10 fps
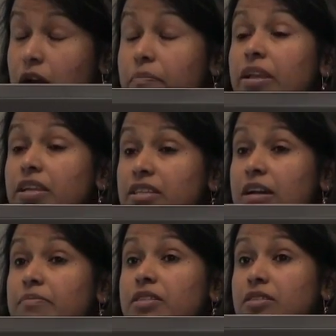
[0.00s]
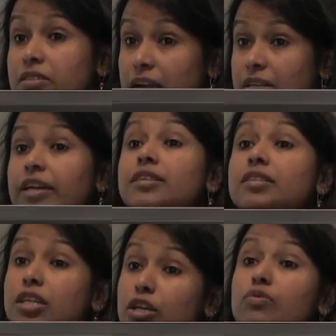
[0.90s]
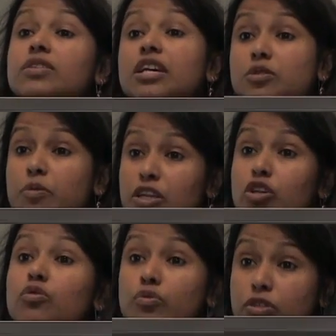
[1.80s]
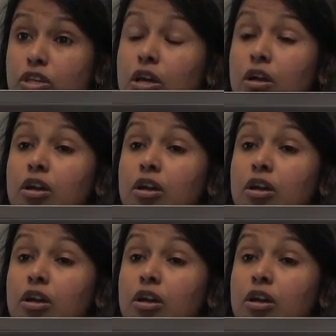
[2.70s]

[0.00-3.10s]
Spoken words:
many times that excuse has been used